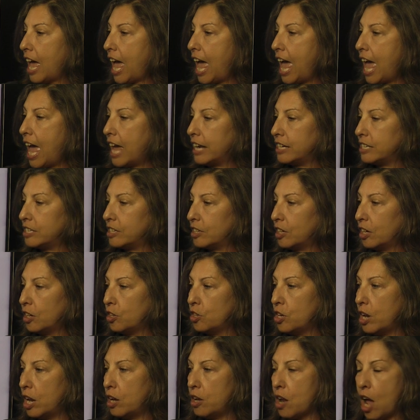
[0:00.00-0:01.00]
and
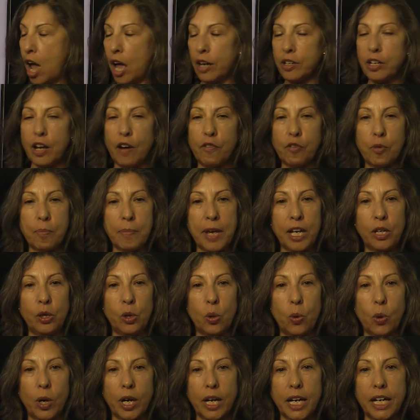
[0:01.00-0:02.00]
non-governmental
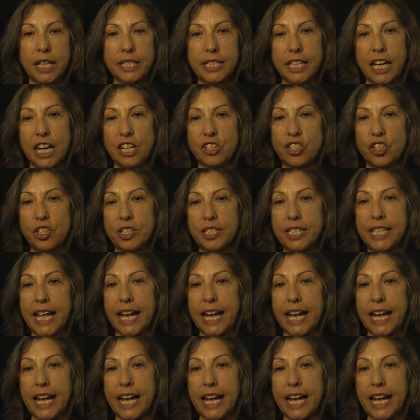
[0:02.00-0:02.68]
organizations